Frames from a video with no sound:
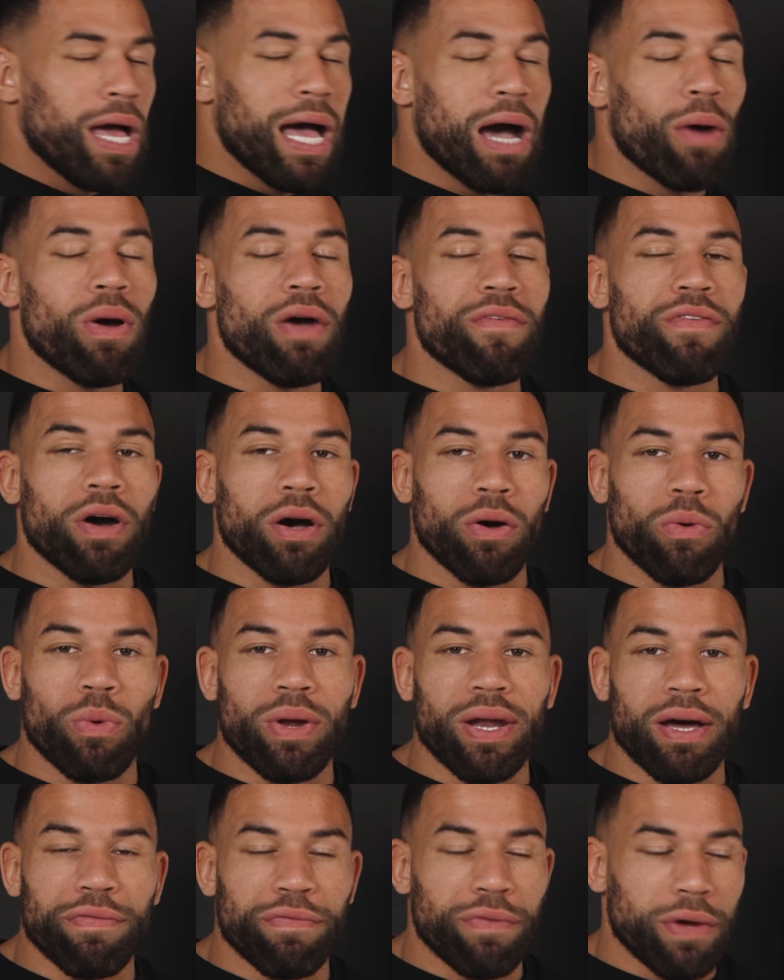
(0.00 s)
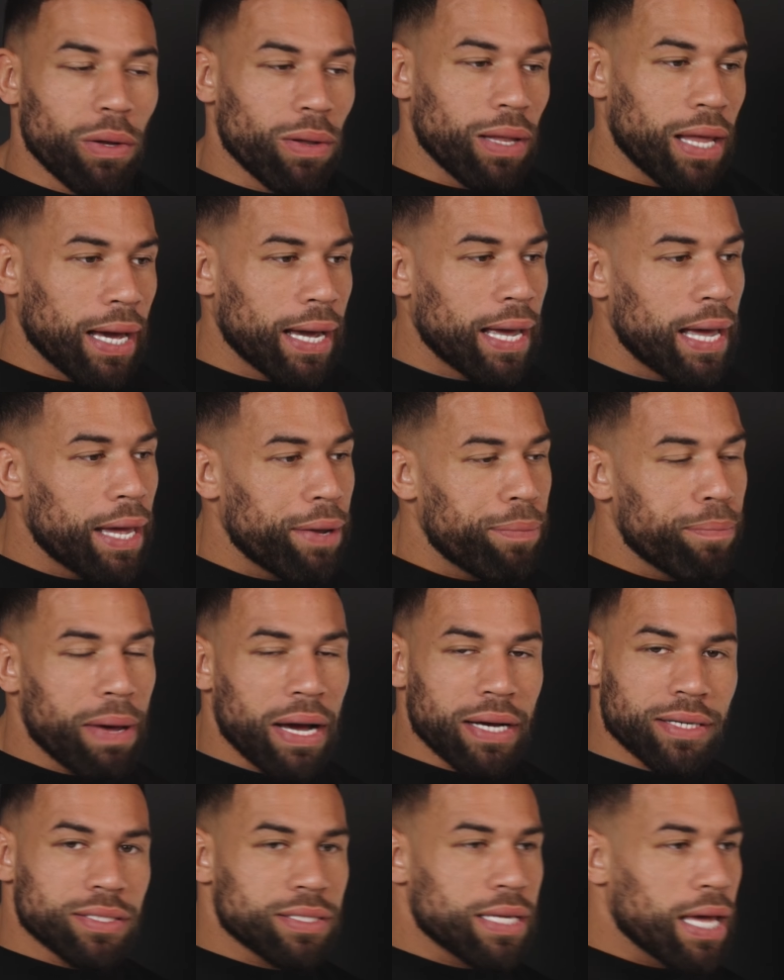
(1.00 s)
However, when I felt like I had
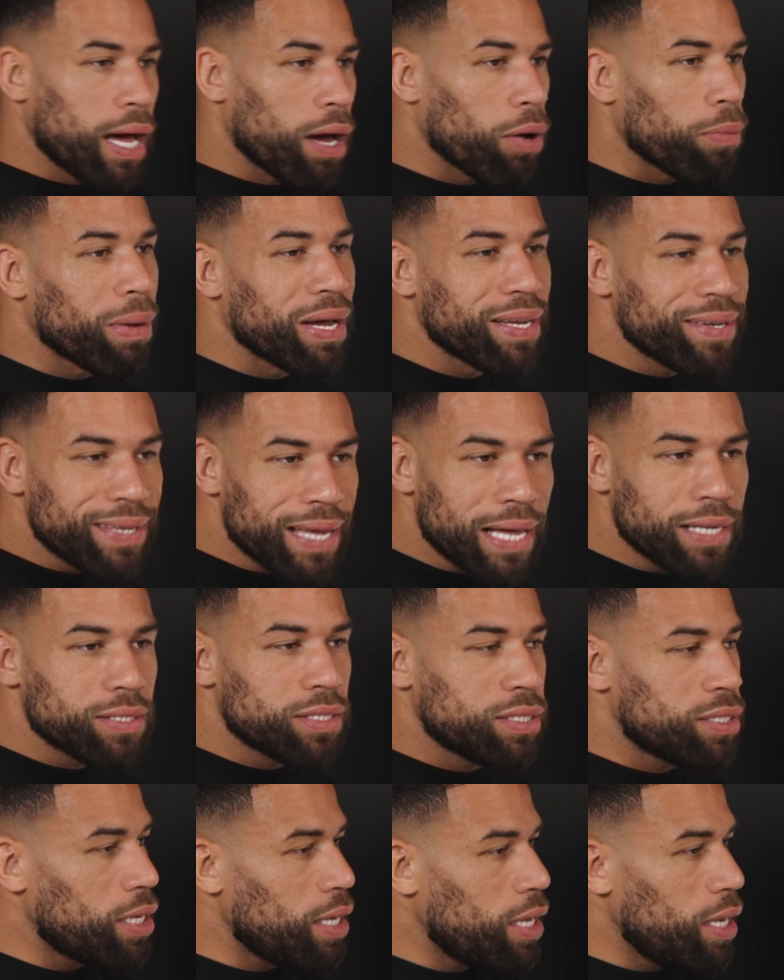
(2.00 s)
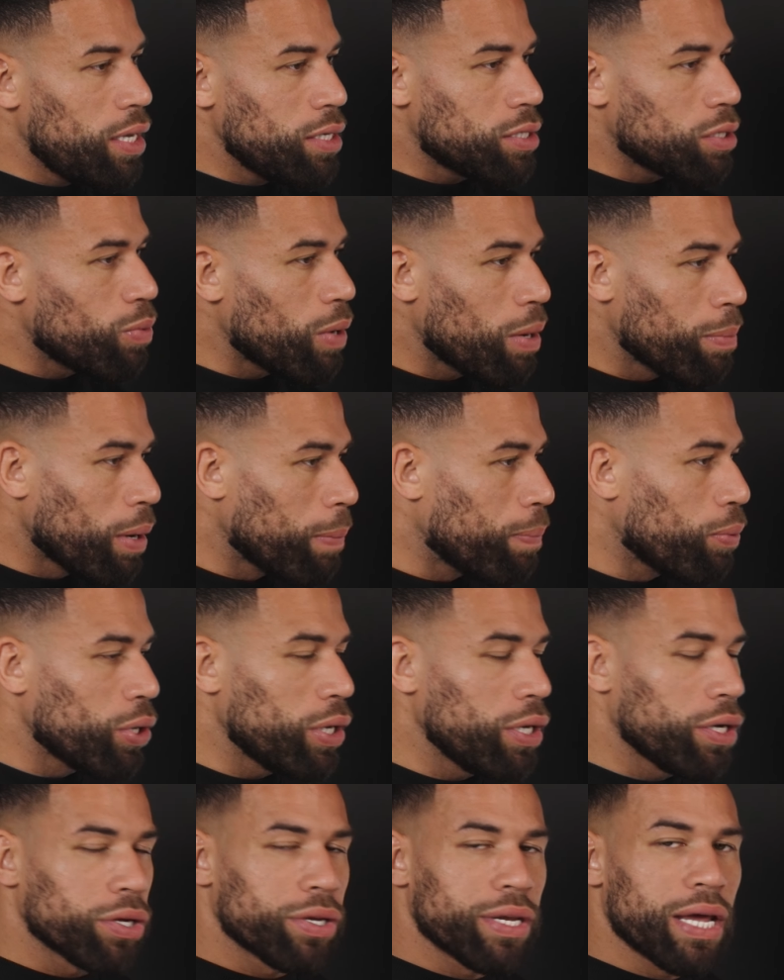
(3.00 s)
maxed out my density to where my
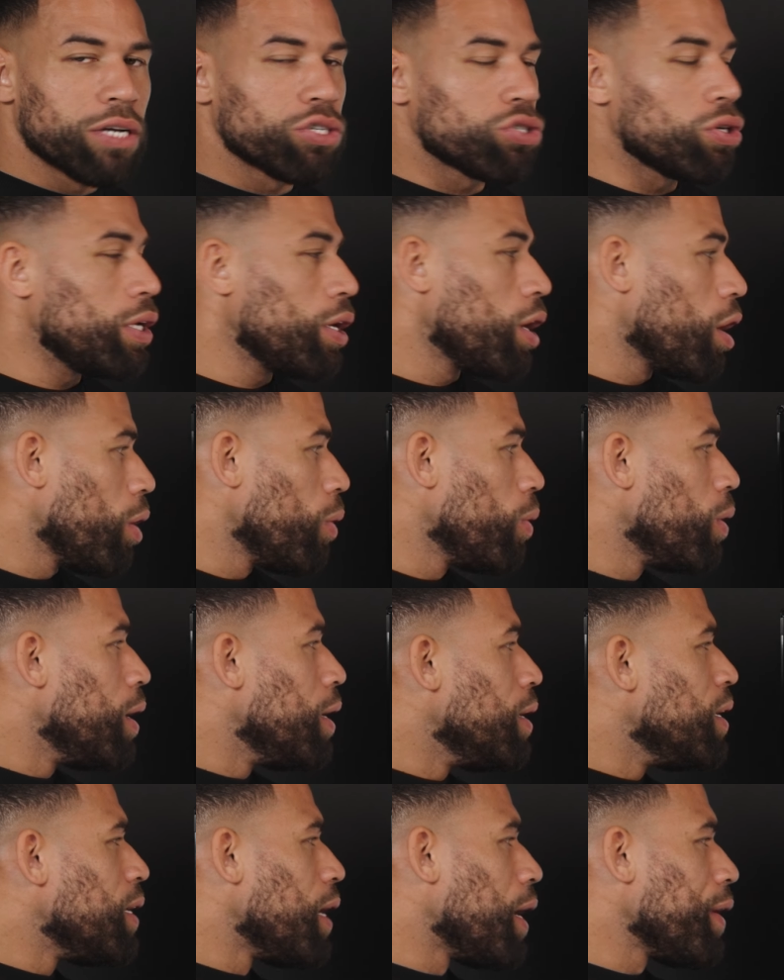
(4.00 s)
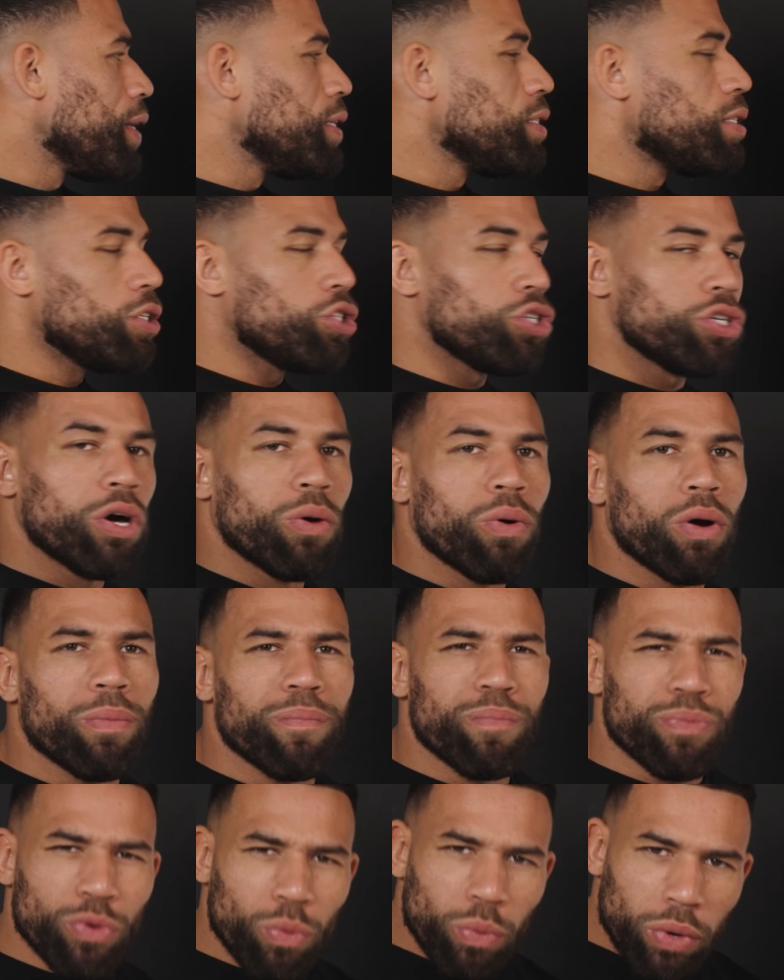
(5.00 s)
body could naturally go, I then said, you know
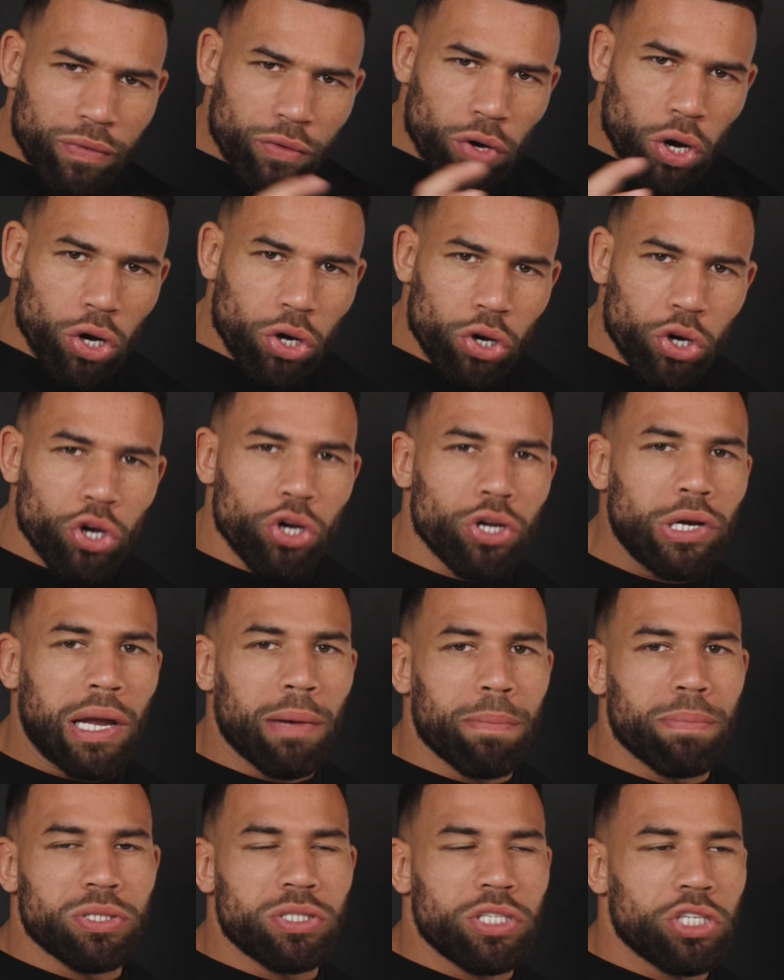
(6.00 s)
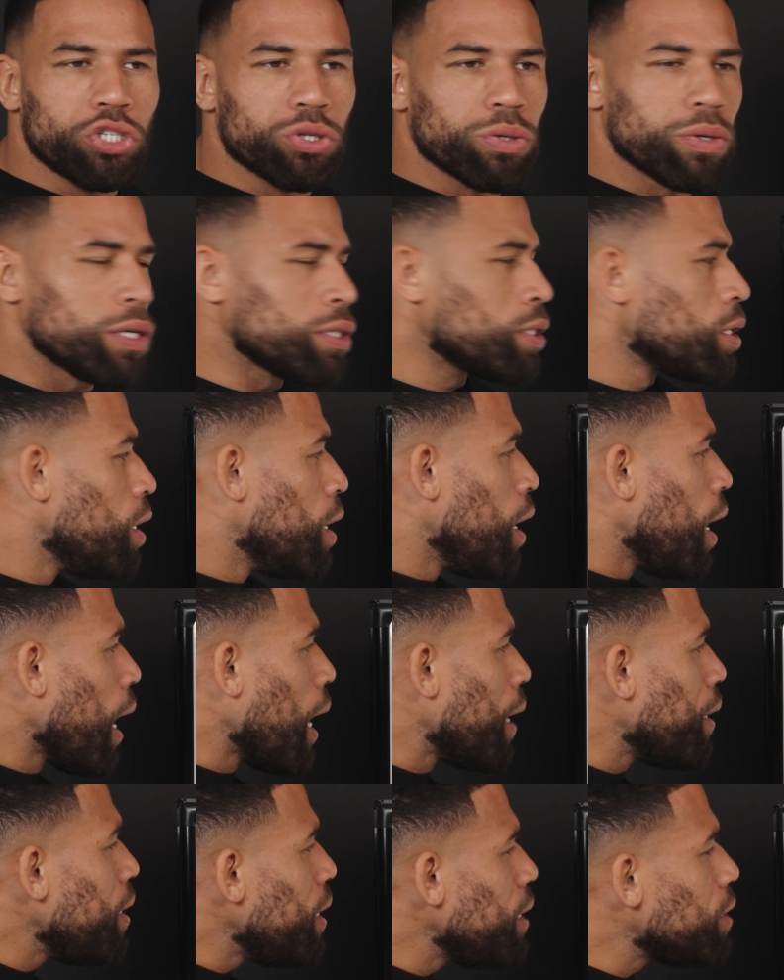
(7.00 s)
what? We've got a good lump of tissue on us.
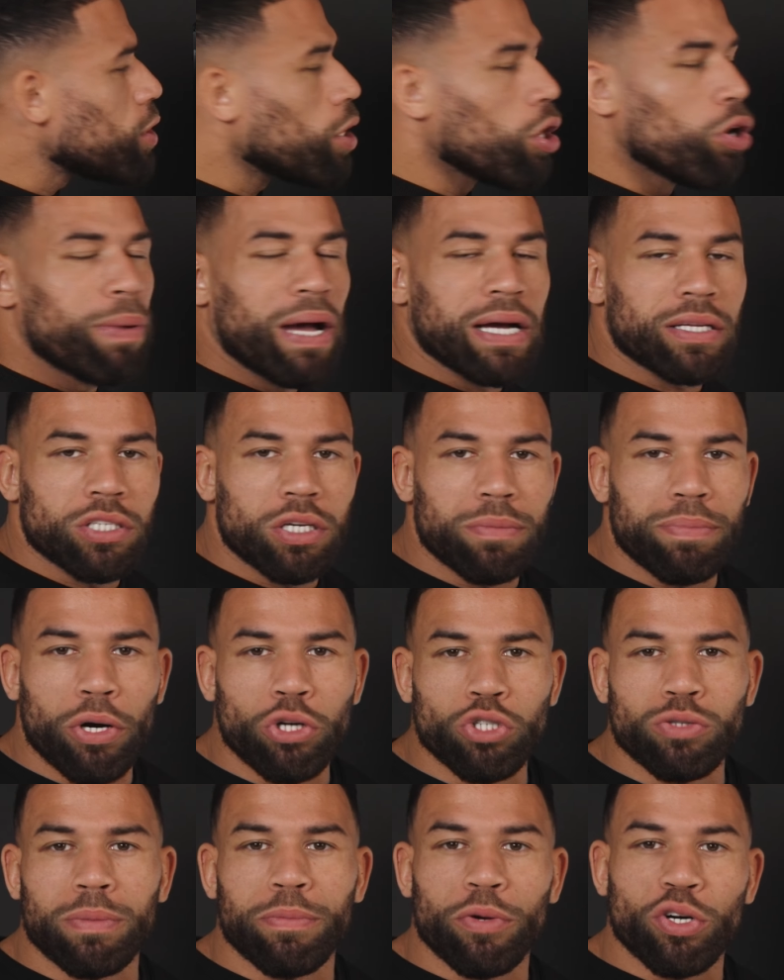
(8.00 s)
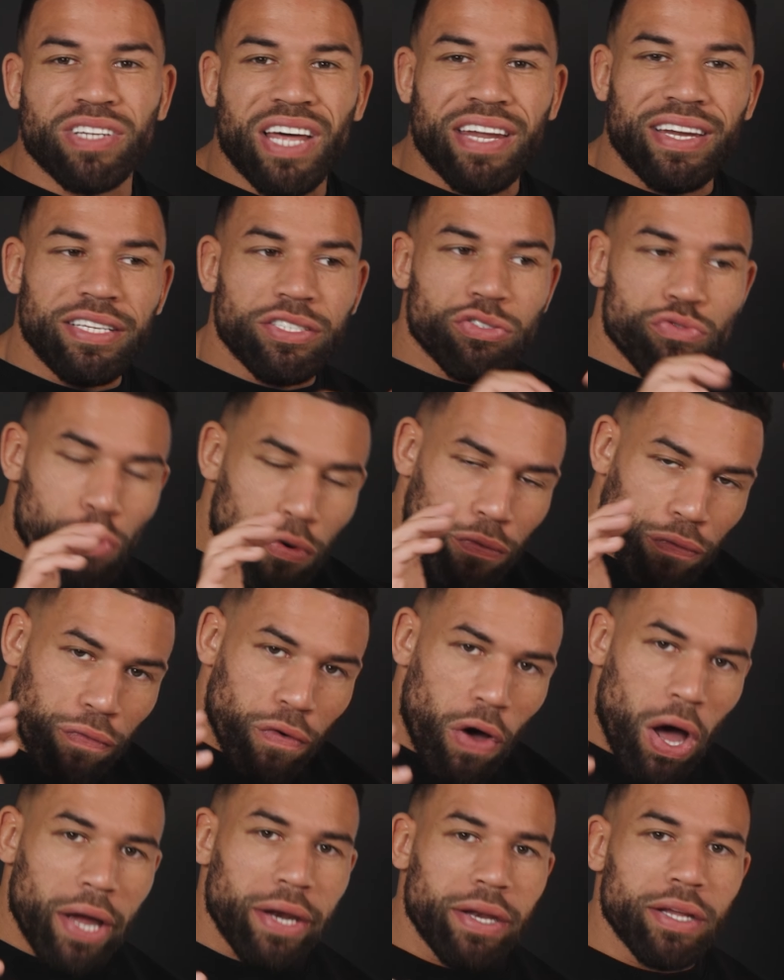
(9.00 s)
I need to go back to the bro split because I need to
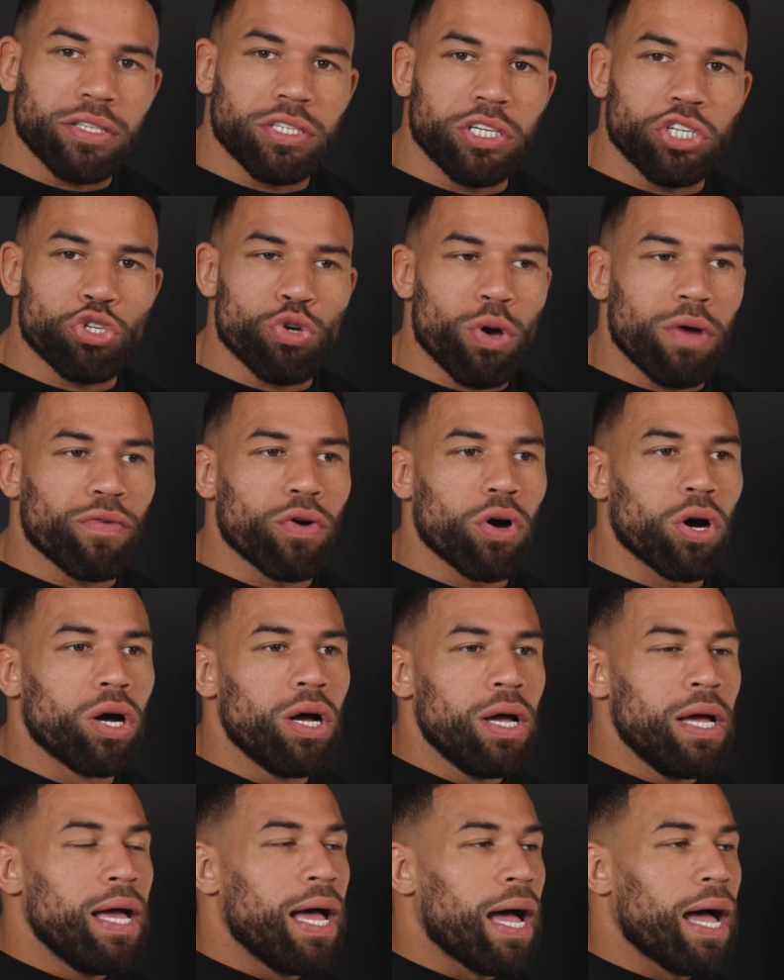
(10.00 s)
refine the tissue I've got.